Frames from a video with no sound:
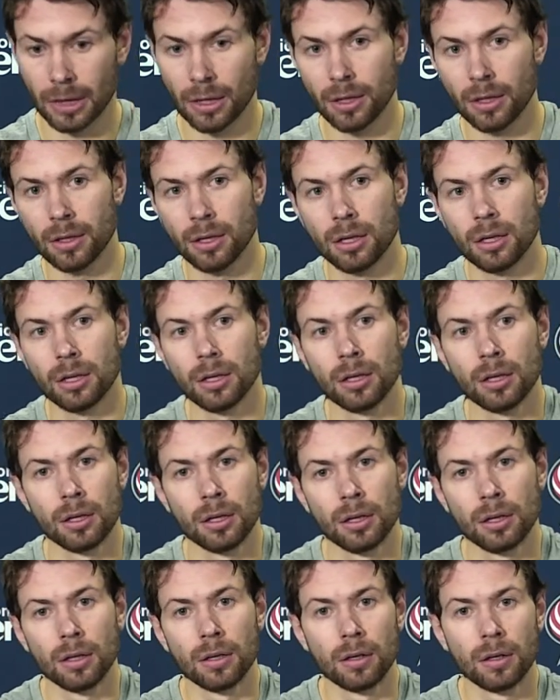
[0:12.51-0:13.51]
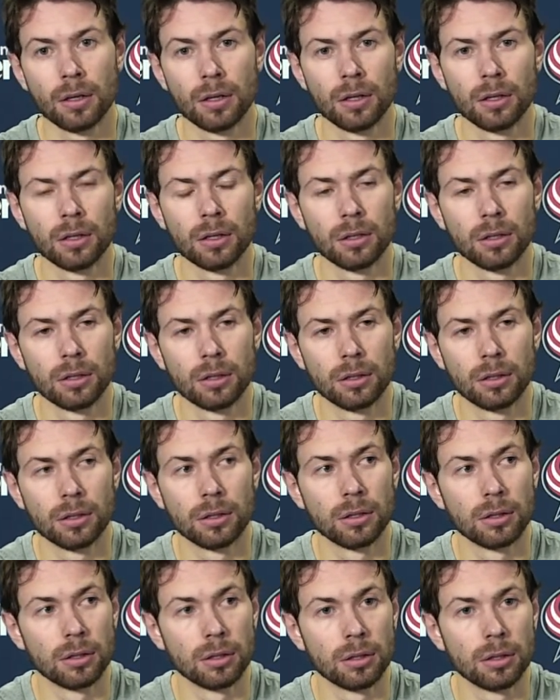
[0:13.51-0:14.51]
to get some
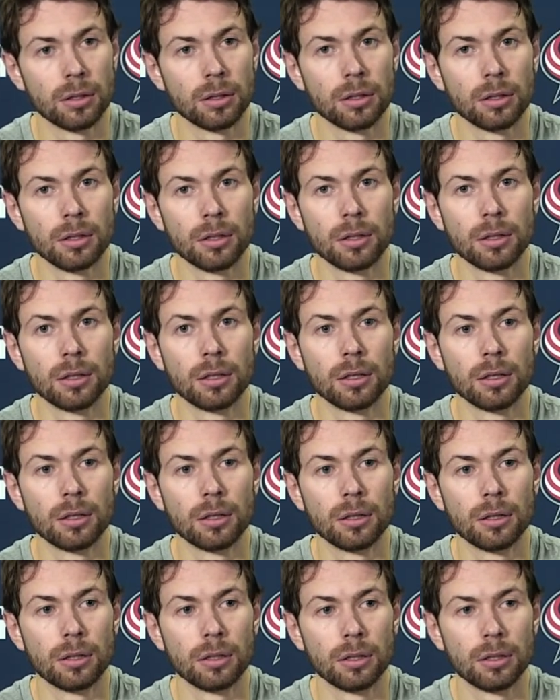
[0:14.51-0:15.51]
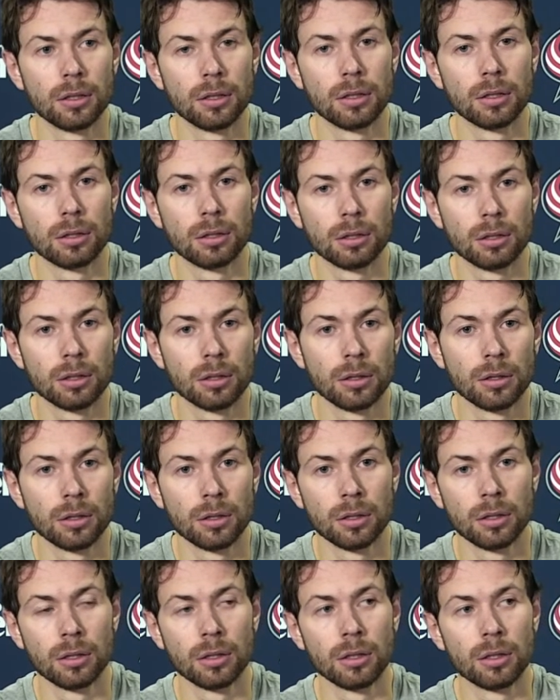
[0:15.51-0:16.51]
pucks going in and get some guys
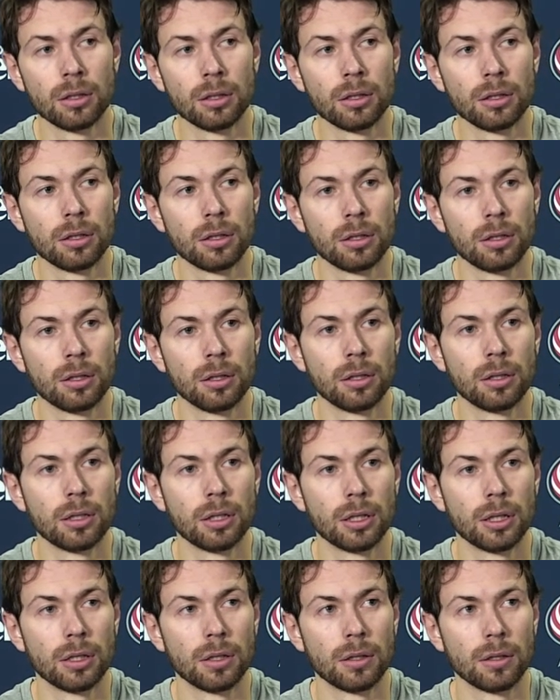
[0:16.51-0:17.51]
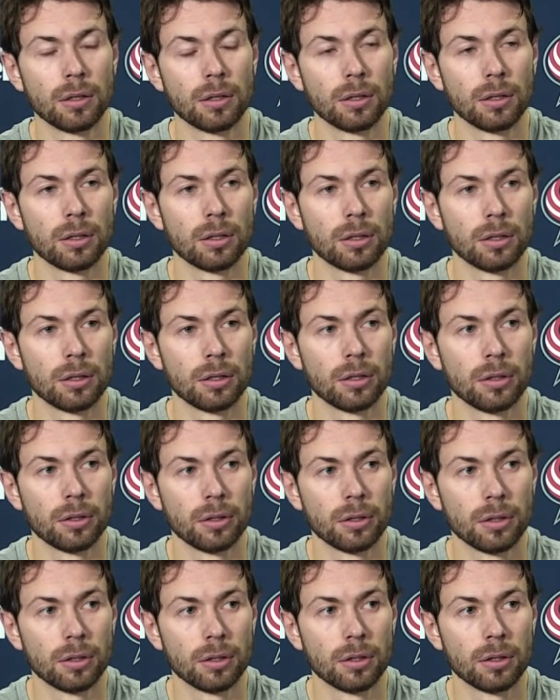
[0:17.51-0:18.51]
feeling, it seemed like, increasingly
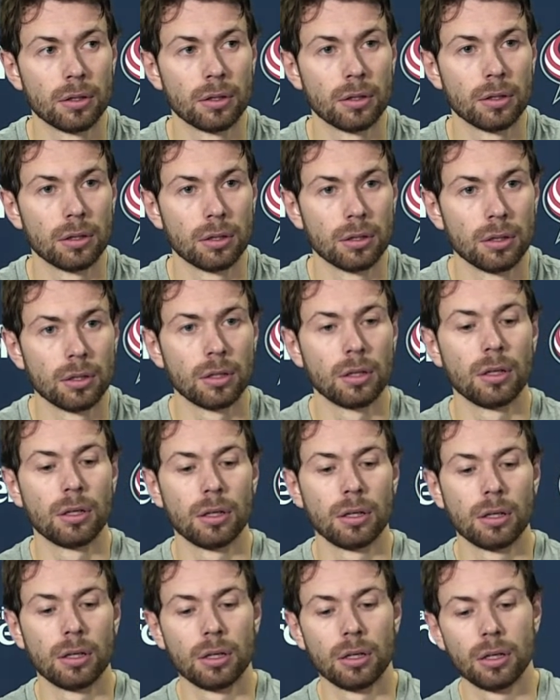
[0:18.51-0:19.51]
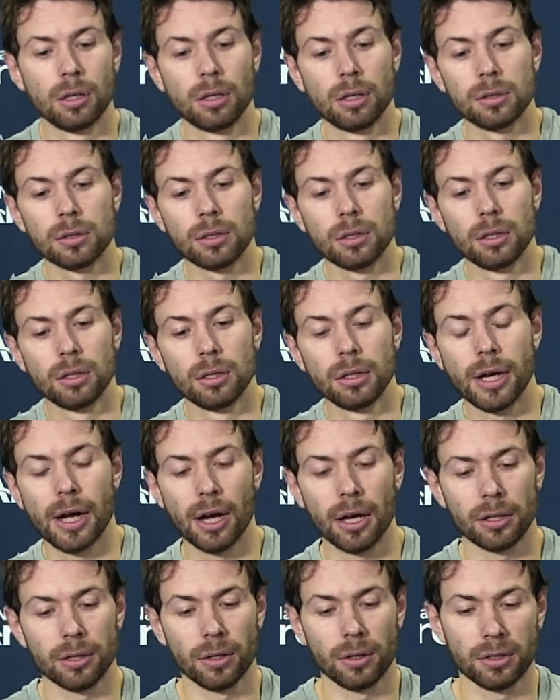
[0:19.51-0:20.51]
confident with the puck as the game went on?
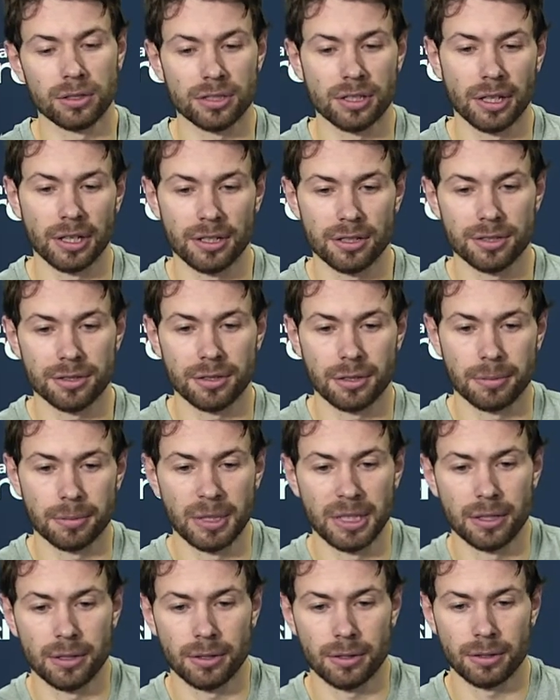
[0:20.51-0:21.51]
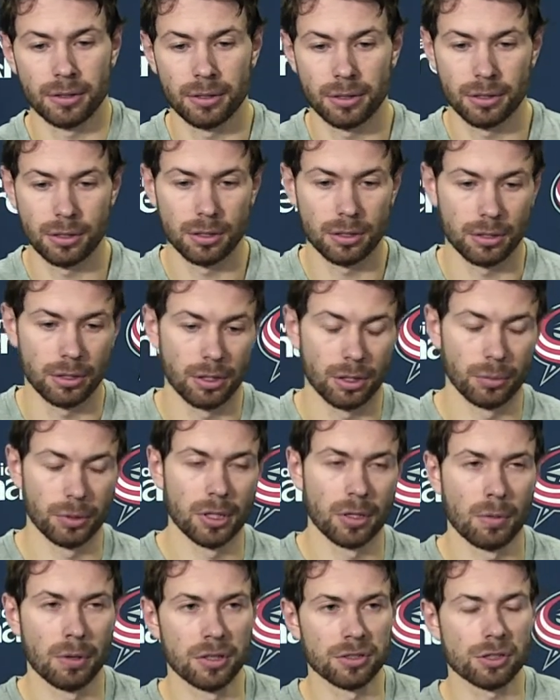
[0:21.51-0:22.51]
Yeah, I know it's nice. I mean, you know, we
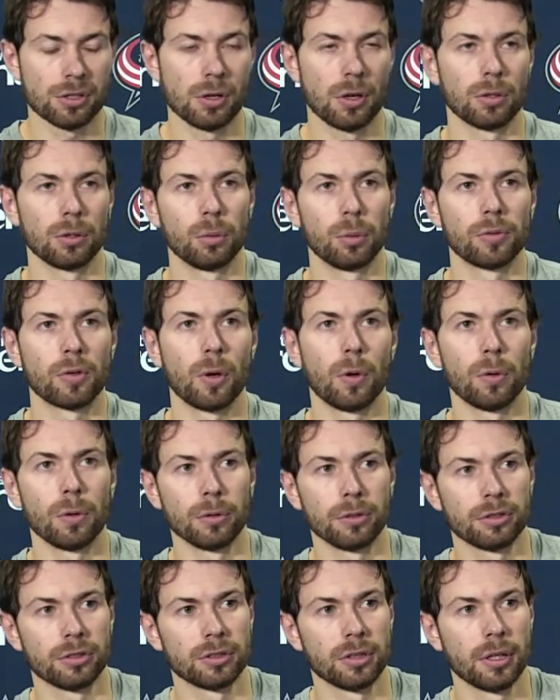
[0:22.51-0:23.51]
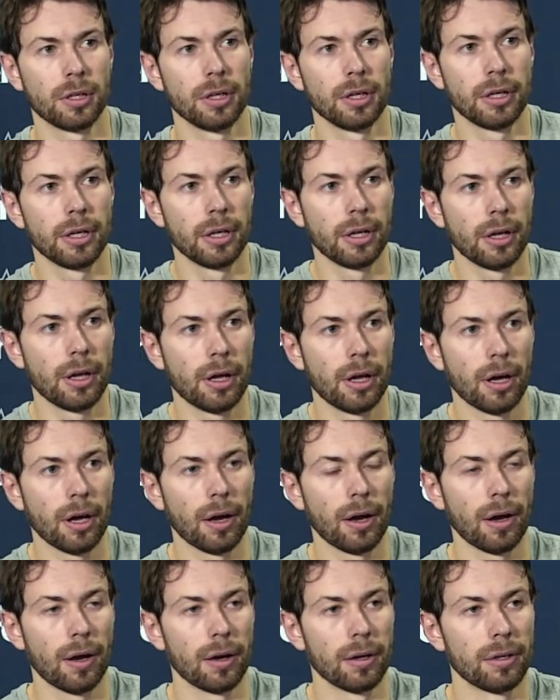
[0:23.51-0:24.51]
don't want to struggle with goals.
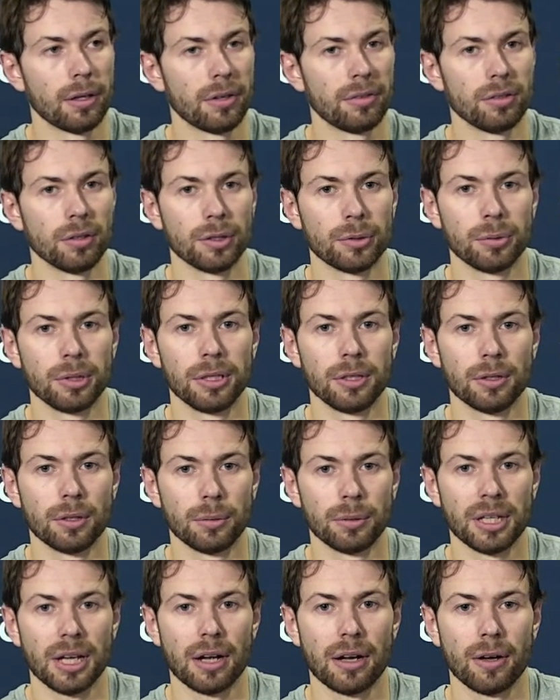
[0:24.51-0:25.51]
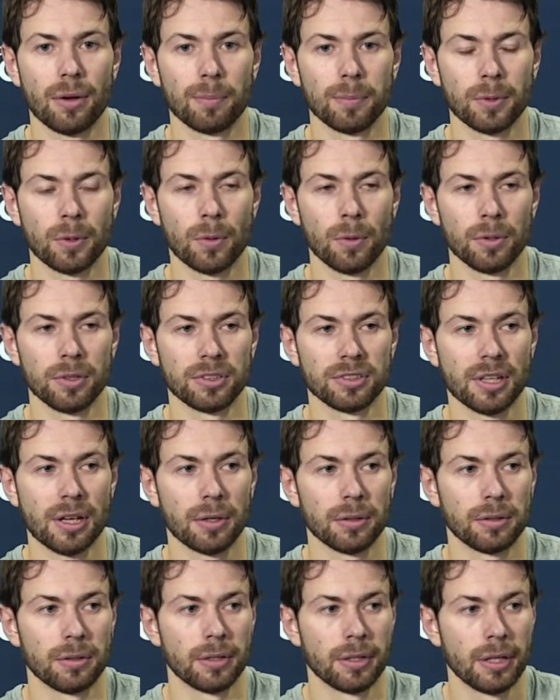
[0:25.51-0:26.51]
I feel like we got to help the goalies out.